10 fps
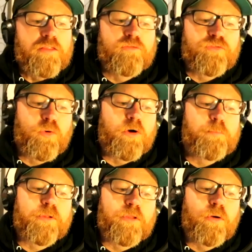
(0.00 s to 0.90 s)
The floor
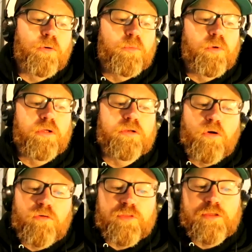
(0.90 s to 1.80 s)
below would,
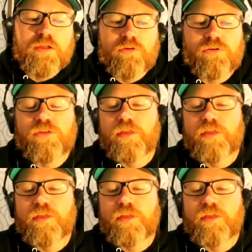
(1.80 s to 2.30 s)
over the years,